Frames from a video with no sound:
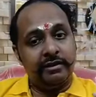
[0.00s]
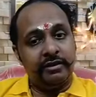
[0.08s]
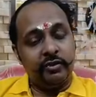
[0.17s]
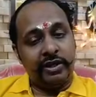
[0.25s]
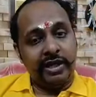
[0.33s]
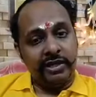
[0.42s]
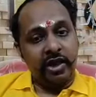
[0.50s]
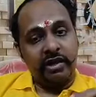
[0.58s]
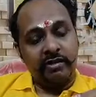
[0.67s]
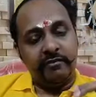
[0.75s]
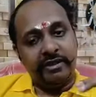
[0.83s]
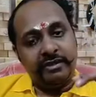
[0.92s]
you can
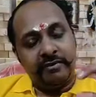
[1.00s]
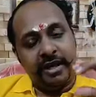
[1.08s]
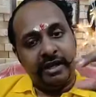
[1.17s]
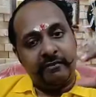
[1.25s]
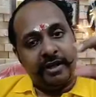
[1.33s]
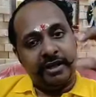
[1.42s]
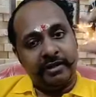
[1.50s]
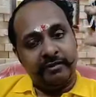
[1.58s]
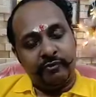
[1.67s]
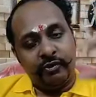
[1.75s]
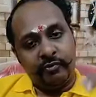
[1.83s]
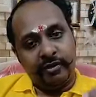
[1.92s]
document the minor minor
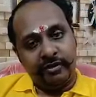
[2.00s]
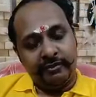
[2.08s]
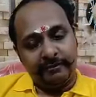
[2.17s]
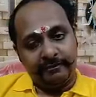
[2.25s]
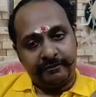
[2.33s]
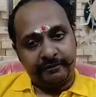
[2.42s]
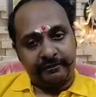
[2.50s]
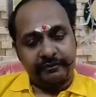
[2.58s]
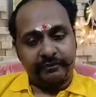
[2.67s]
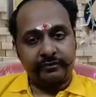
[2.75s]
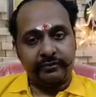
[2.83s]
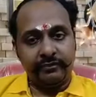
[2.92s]

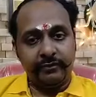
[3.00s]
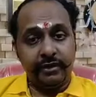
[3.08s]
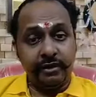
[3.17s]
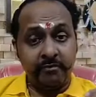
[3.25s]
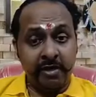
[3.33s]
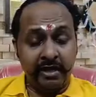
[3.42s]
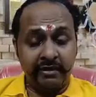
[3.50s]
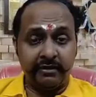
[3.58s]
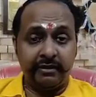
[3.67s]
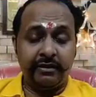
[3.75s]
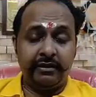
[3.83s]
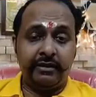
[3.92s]
improvement but
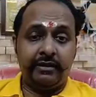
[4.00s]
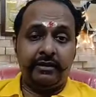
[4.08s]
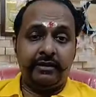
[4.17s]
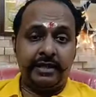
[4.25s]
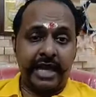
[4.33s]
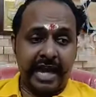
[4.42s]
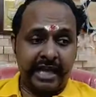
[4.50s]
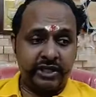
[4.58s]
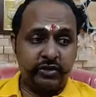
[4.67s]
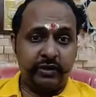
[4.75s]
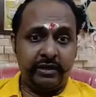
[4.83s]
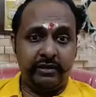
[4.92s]
the
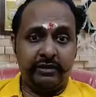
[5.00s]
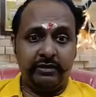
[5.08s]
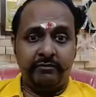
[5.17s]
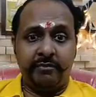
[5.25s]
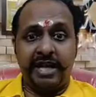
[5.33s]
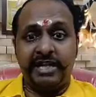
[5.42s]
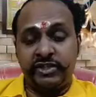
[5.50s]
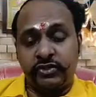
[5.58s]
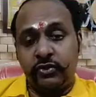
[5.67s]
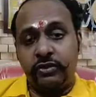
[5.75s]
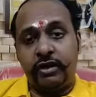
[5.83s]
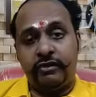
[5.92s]
actual
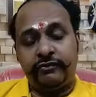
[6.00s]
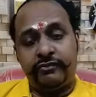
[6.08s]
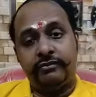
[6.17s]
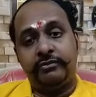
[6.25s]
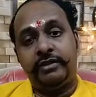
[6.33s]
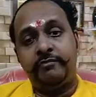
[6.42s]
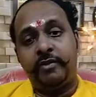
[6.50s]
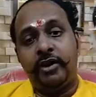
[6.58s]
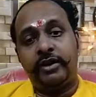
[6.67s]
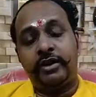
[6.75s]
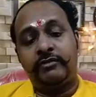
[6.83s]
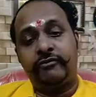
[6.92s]
milestone of
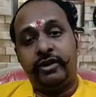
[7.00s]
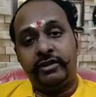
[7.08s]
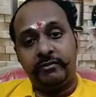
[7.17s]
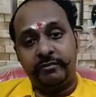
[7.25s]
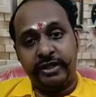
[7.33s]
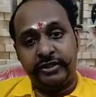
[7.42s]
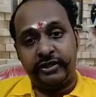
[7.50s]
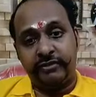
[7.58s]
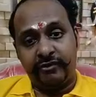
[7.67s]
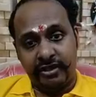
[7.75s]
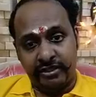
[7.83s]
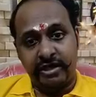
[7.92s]
important for the patient
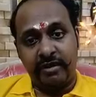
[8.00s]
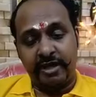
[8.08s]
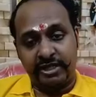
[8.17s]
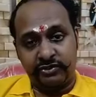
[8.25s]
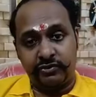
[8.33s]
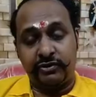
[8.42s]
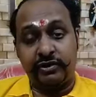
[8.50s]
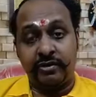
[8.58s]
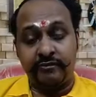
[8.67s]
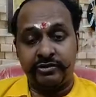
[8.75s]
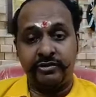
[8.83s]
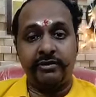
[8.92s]
functional milestone
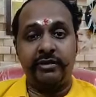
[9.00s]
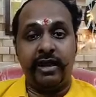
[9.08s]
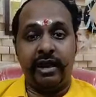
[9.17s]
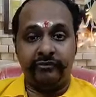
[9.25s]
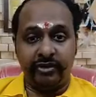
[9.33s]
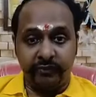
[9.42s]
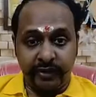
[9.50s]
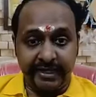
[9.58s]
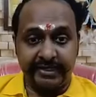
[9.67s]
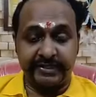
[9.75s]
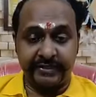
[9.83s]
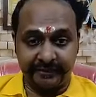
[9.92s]
comes after
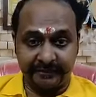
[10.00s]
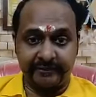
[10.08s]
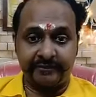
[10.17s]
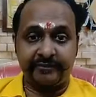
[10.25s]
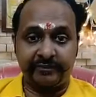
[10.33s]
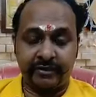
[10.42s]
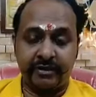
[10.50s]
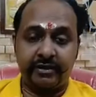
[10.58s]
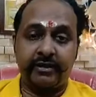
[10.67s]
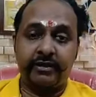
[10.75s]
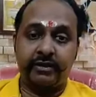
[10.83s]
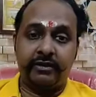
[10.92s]
weeks
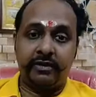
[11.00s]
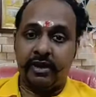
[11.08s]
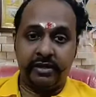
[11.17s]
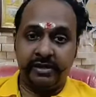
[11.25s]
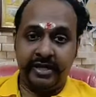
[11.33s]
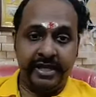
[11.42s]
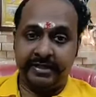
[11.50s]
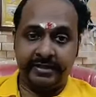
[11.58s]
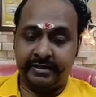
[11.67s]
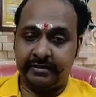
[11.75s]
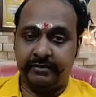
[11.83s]
not in days